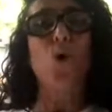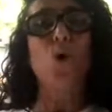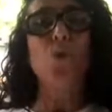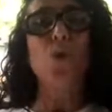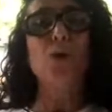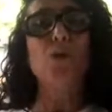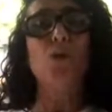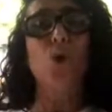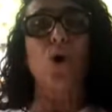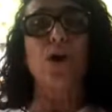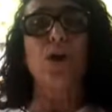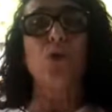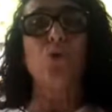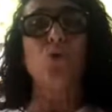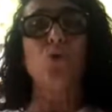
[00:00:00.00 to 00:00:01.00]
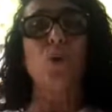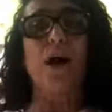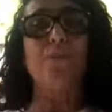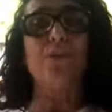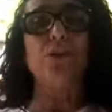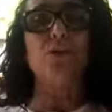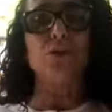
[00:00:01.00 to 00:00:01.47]
who were you talking to, why
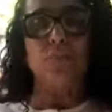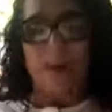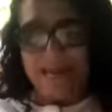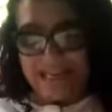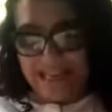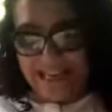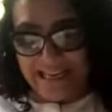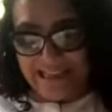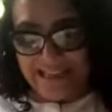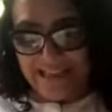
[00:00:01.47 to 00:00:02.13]
were you smiling,